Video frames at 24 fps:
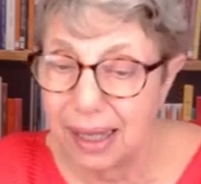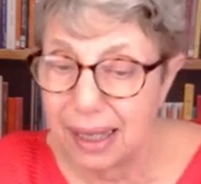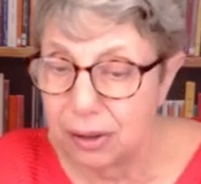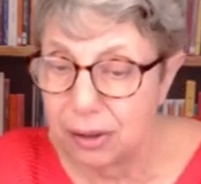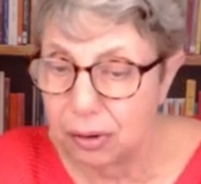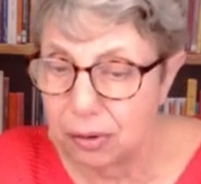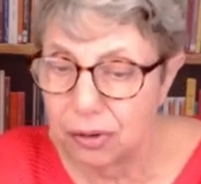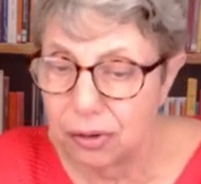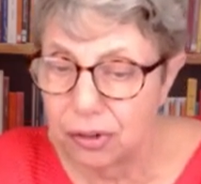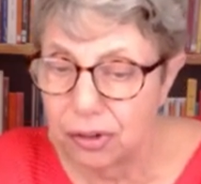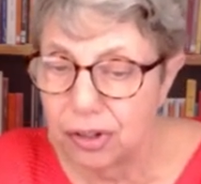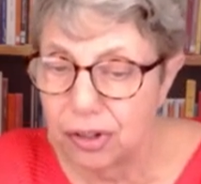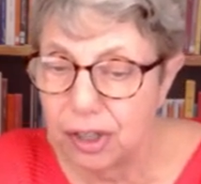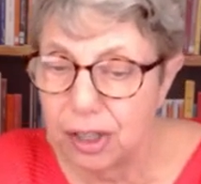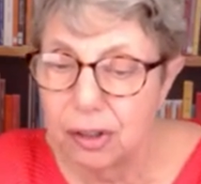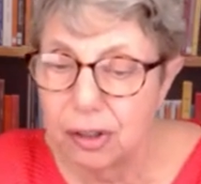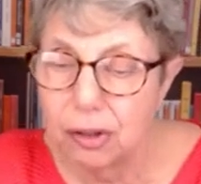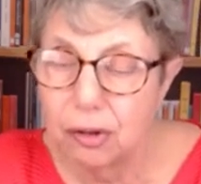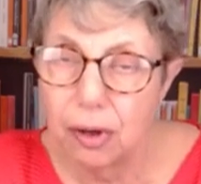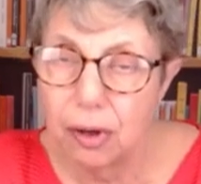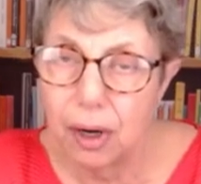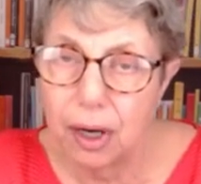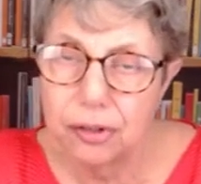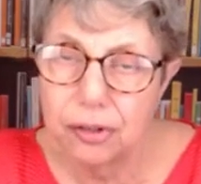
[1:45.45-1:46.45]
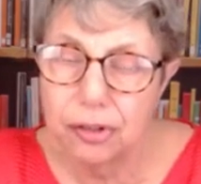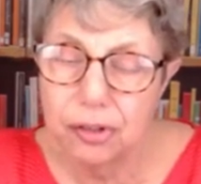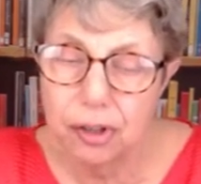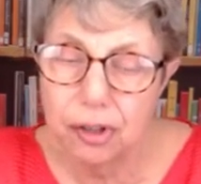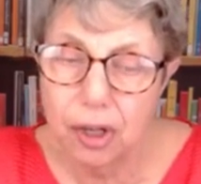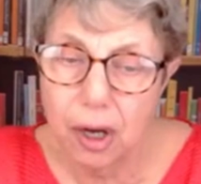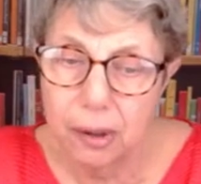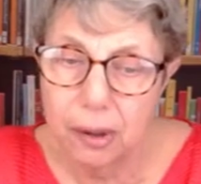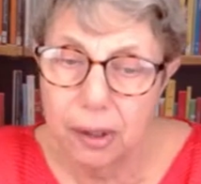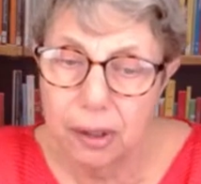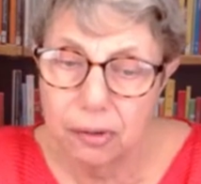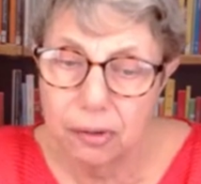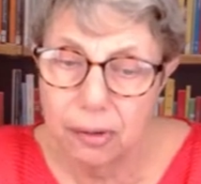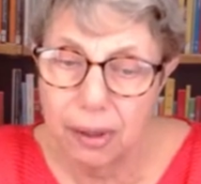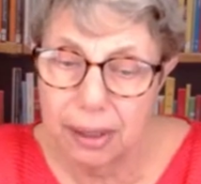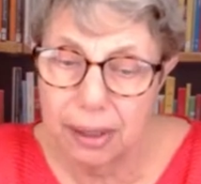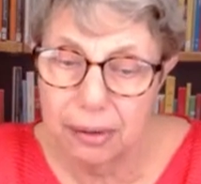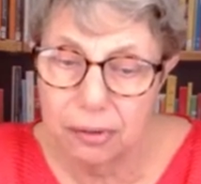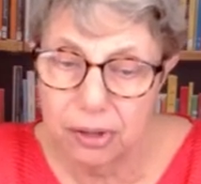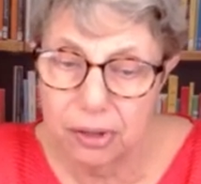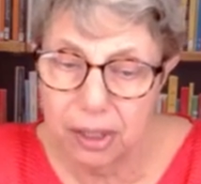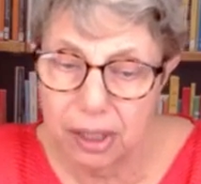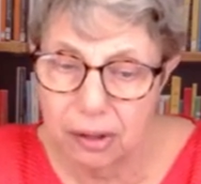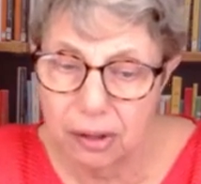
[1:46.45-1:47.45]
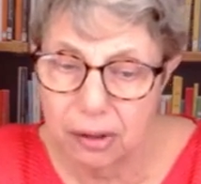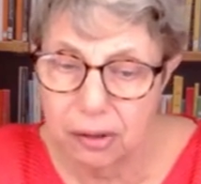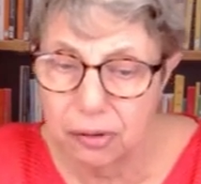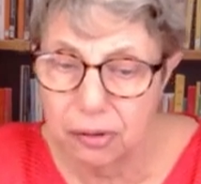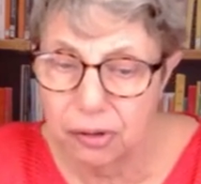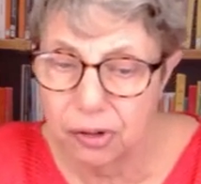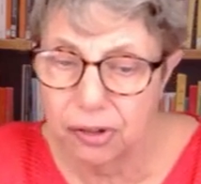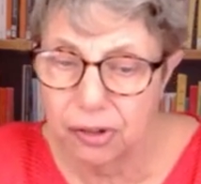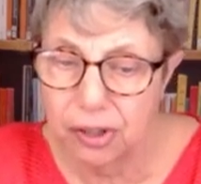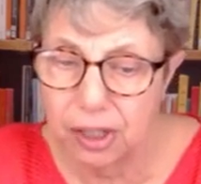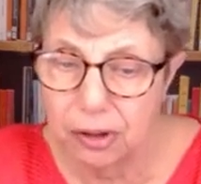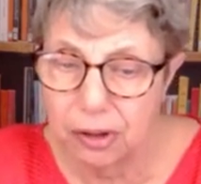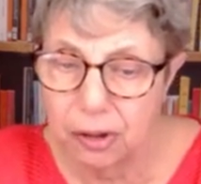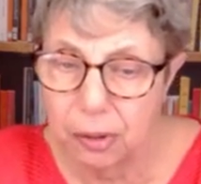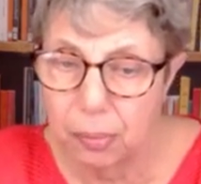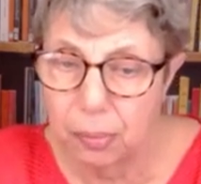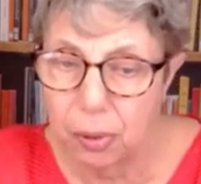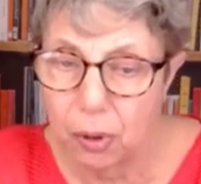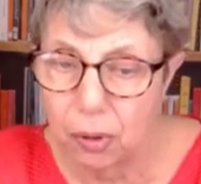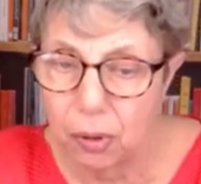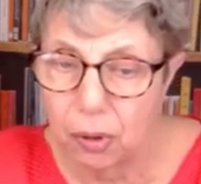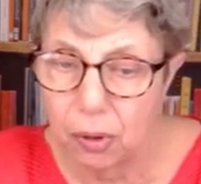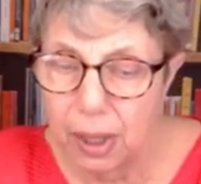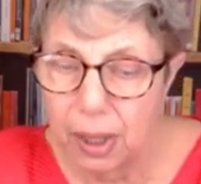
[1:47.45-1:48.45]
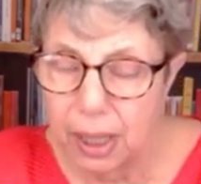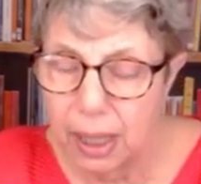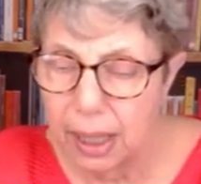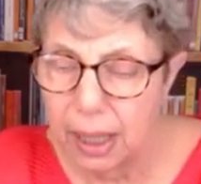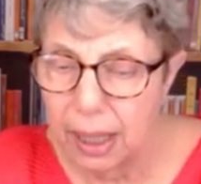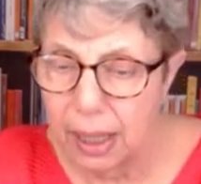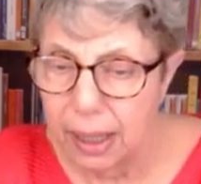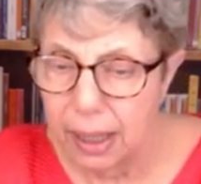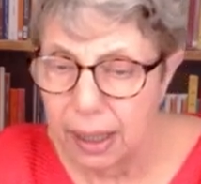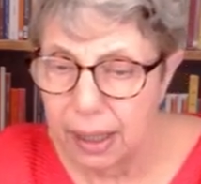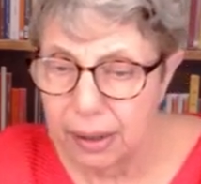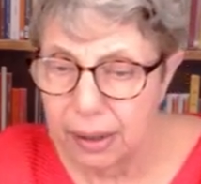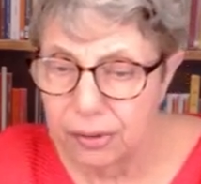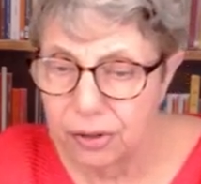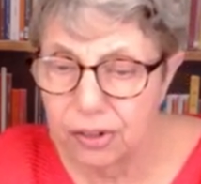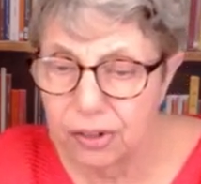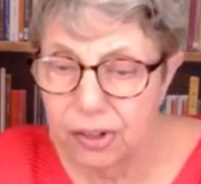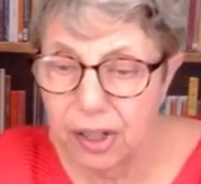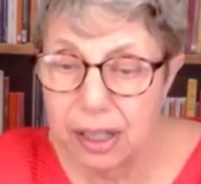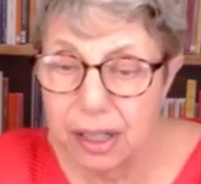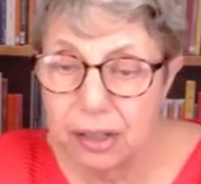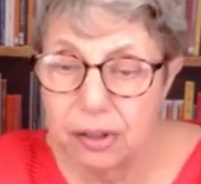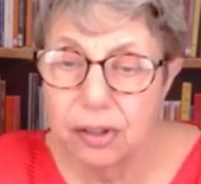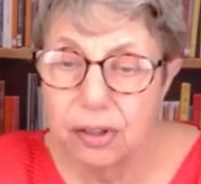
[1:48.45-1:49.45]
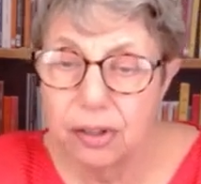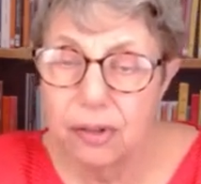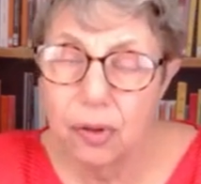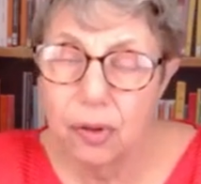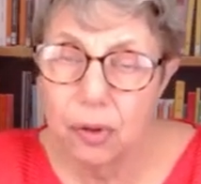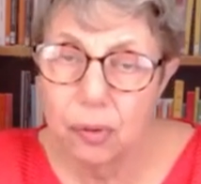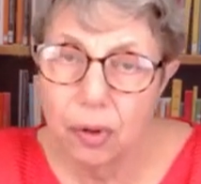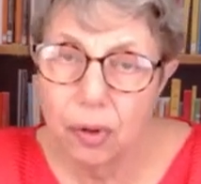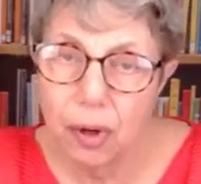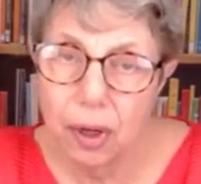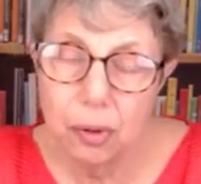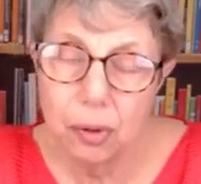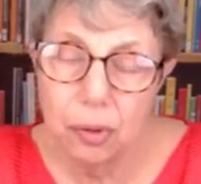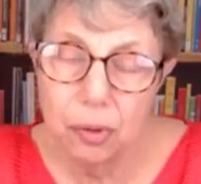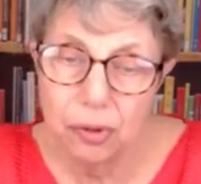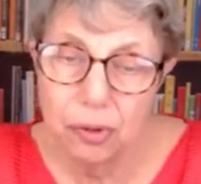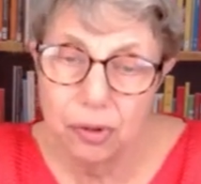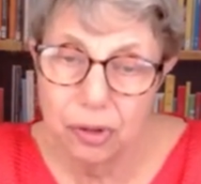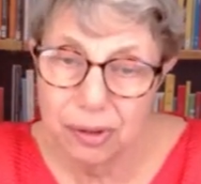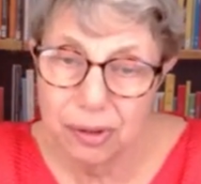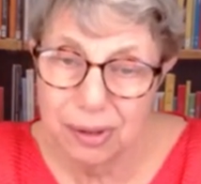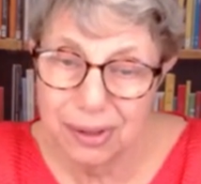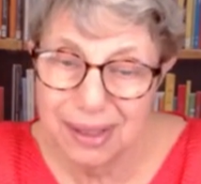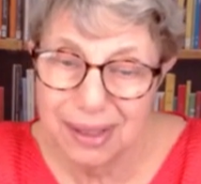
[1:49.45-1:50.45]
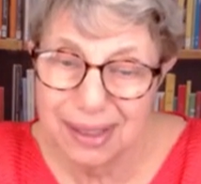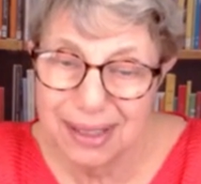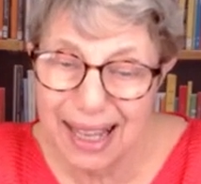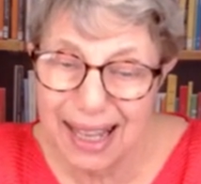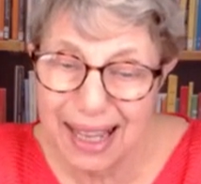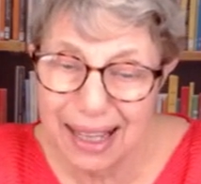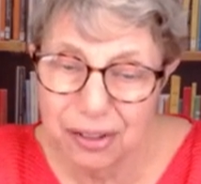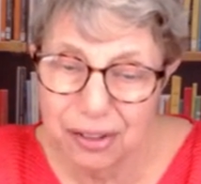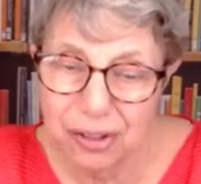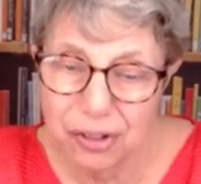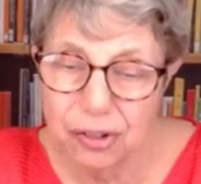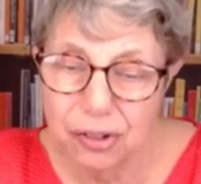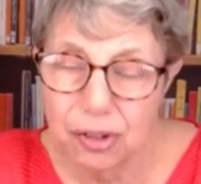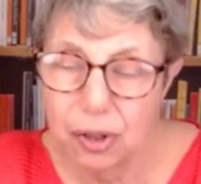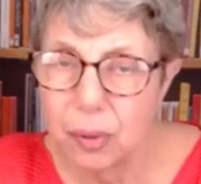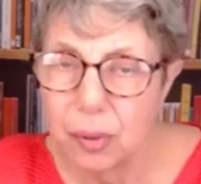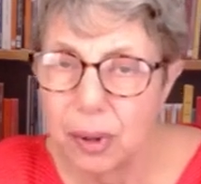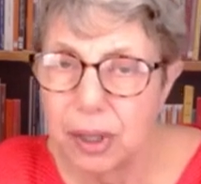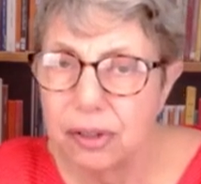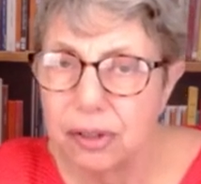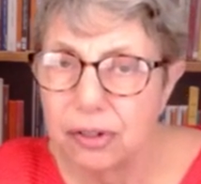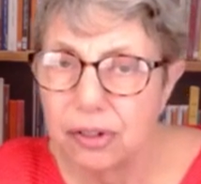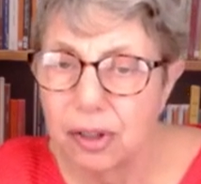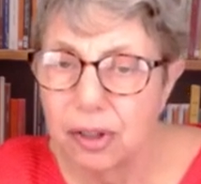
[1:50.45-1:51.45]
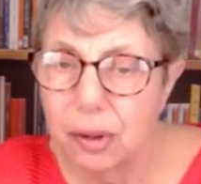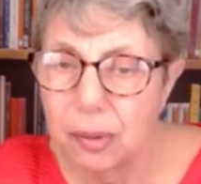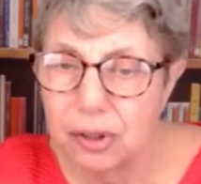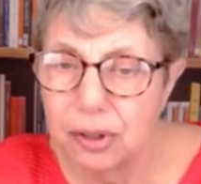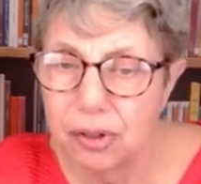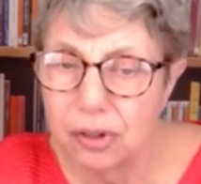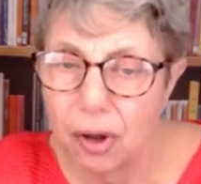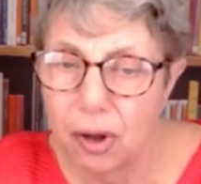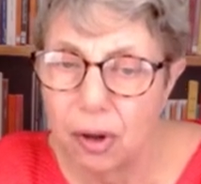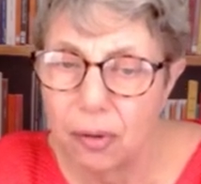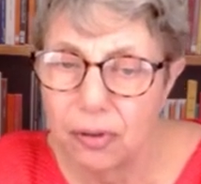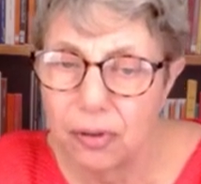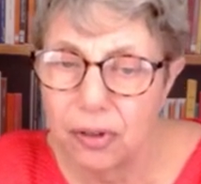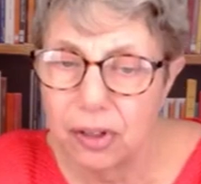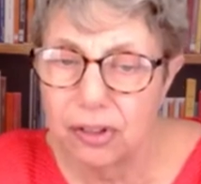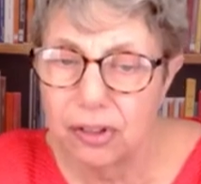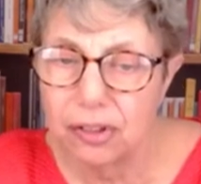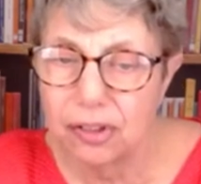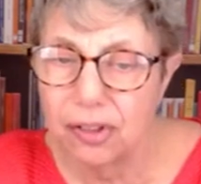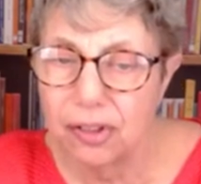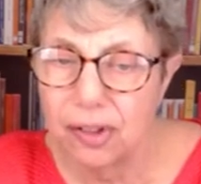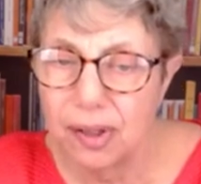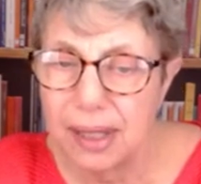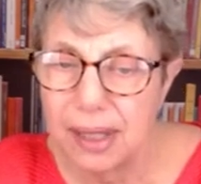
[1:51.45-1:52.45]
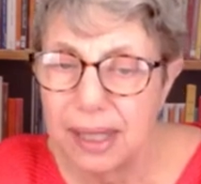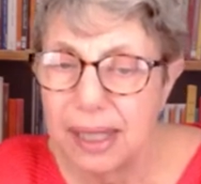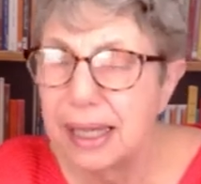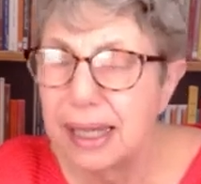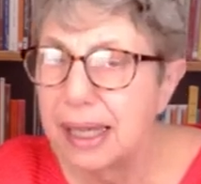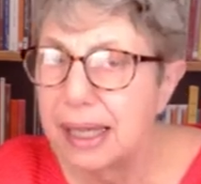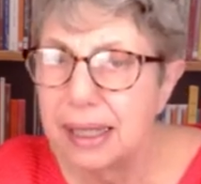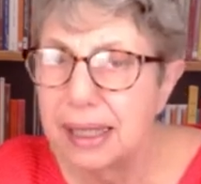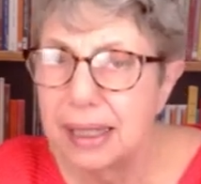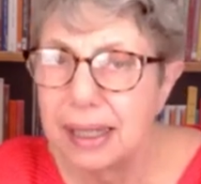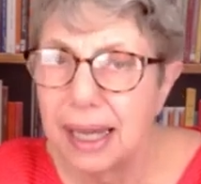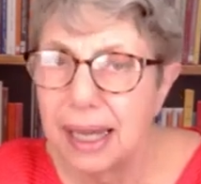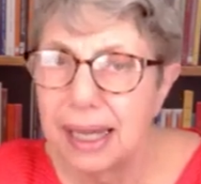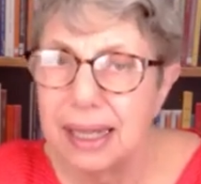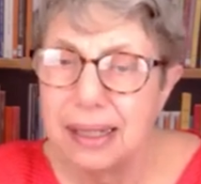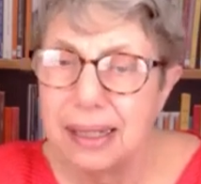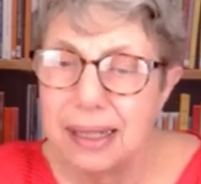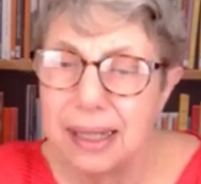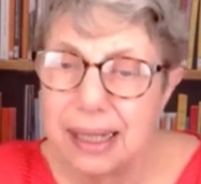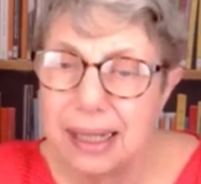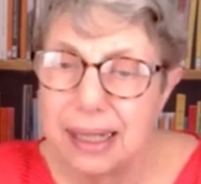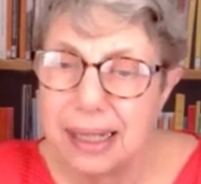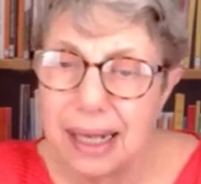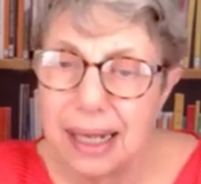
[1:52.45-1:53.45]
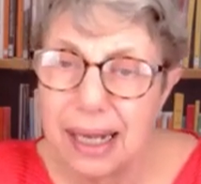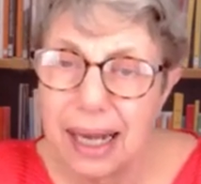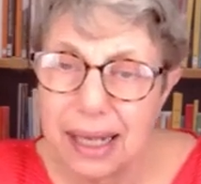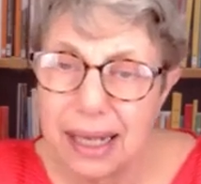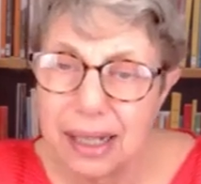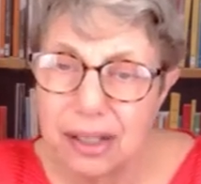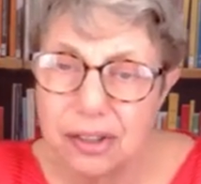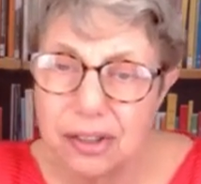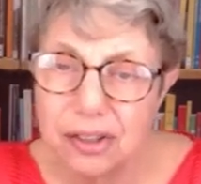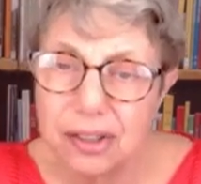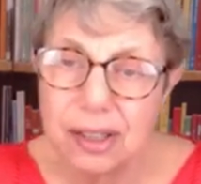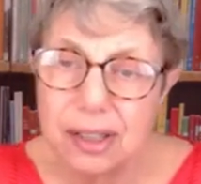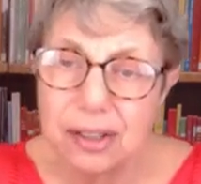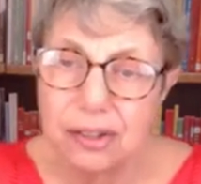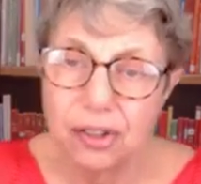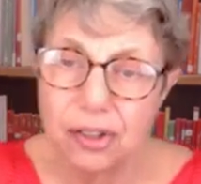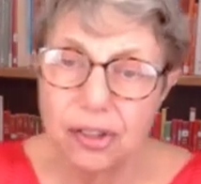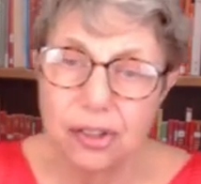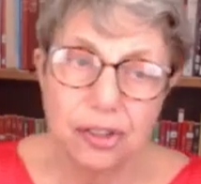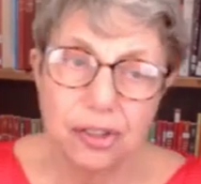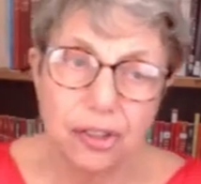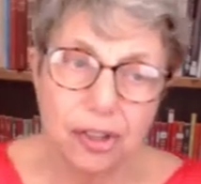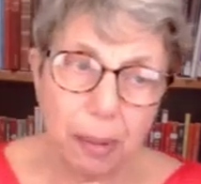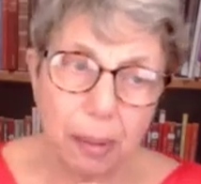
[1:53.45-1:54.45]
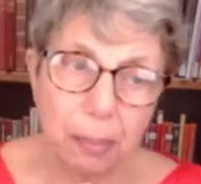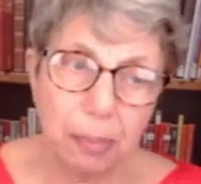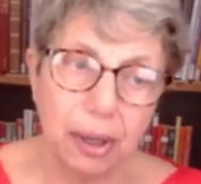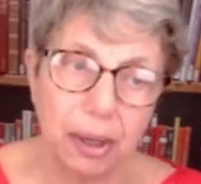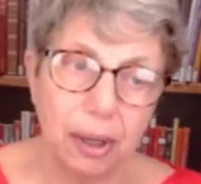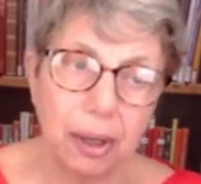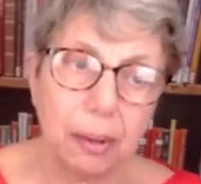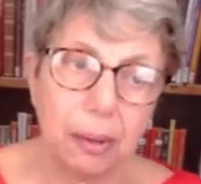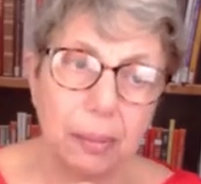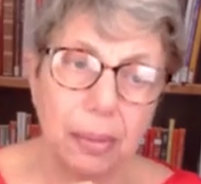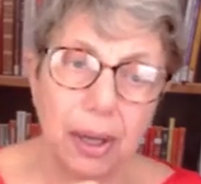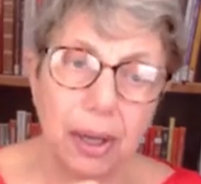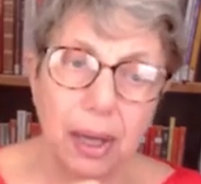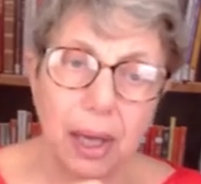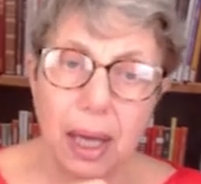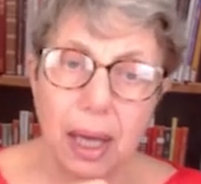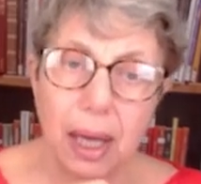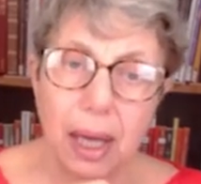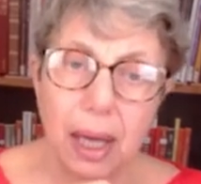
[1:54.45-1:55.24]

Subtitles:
You can see the grass going around it. You can see the poor state of the road next to it. So it's obviously in a neglected suburb